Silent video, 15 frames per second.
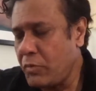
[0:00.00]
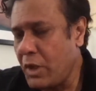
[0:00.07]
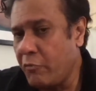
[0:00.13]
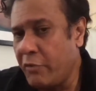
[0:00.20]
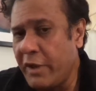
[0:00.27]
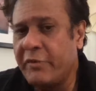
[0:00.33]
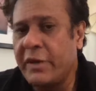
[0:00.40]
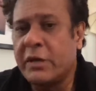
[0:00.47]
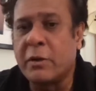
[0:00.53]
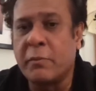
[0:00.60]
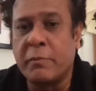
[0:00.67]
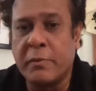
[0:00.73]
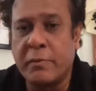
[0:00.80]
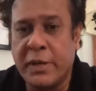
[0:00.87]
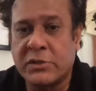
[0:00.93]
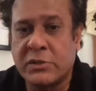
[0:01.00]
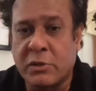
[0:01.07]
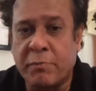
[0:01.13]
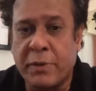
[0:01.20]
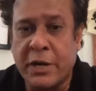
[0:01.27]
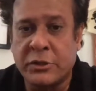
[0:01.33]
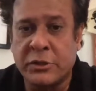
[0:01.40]
wavelet-based
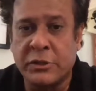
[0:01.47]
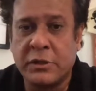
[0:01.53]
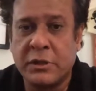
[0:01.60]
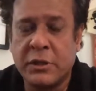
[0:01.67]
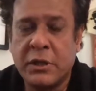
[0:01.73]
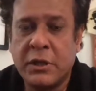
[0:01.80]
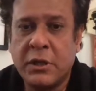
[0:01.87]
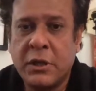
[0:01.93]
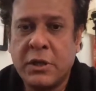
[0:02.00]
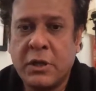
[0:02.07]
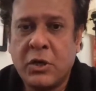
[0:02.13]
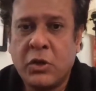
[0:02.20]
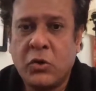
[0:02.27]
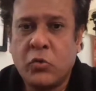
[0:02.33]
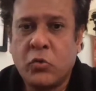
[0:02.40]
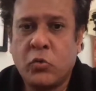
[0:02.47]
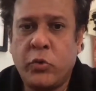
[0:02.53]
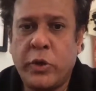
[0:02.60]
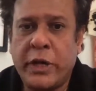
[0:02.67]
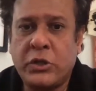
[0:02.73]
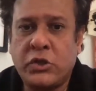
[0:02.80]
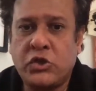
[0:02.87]
compression,
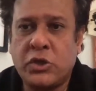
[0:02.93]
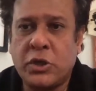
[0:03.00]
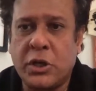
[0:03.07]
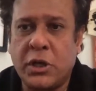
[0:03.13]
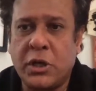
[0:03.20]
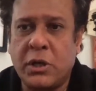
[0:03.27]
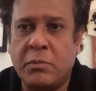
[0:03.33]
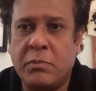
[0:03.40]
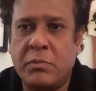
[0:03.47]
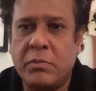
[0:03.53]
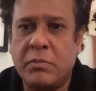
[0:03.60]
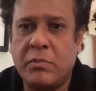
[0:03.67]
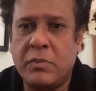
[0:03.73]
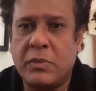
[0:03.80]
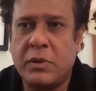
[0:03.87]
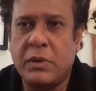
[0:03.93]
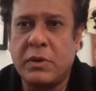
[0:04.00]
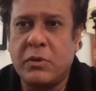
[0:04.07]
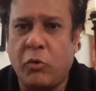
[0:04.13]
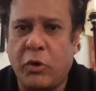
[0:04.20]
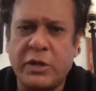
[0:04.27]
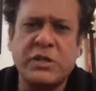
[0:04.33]
which
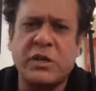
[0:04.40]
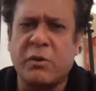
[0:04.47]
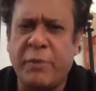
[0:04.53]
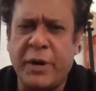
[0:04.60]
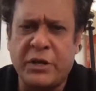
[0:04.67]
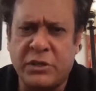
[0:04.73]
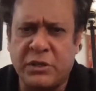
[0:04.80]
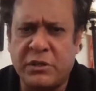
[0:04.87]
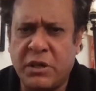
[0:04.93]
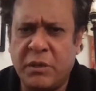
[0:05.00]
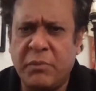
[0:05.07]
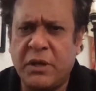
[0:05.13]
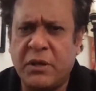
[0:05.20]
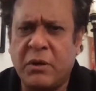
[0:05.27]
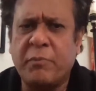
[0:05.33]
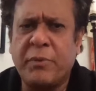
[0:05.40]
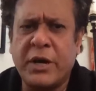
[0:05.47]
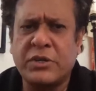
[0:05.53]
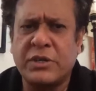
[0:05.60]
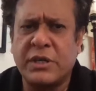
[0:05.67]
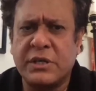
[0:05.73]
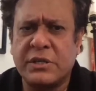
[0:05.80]
what is a compression? I mean, a
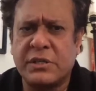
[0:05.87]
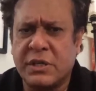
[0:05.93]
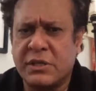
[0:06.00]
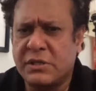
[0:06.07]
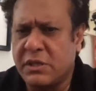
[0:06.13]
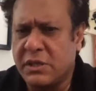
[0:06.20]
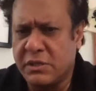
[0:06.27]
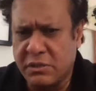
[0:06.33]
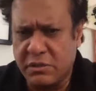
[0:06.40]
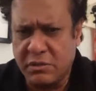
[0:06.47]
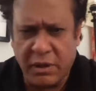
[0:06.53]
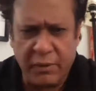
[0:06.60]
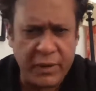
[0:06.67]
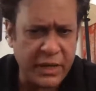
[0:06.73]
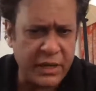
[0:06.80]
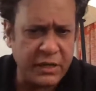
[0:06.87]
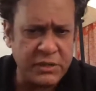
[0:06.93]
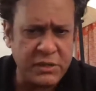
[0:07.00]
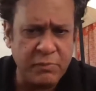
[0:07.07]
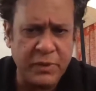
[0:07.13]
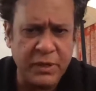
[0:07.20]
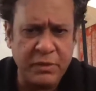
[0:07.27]
compression is I mean, I can
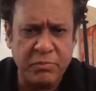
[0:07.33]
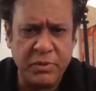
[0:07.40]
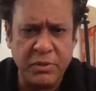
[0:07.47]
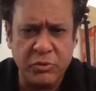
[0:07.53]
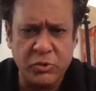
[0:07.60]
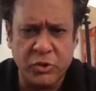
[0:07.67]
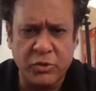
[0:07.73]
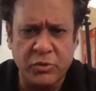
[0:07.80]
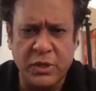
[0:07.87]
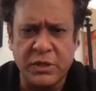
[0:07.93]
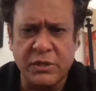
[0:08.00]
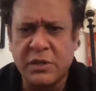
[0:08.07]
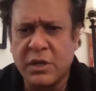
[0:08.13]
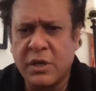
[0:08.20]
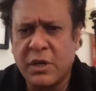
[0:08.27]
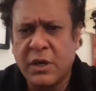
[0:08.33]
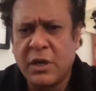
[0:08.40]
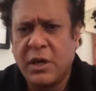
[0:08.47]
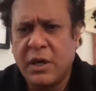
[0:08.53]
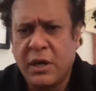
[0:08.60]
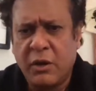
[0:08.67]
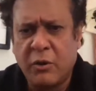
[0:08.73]
simply show you this.
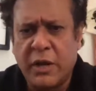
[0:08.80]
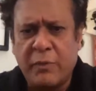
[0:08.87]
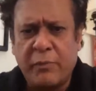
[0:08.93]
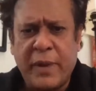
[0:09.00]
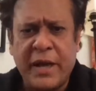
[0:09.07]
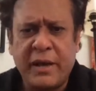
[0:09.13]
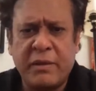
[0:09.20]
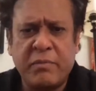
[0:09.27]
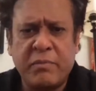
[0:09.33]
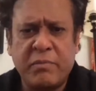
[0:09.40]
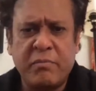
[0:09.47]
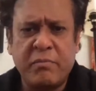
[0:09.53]
Look at my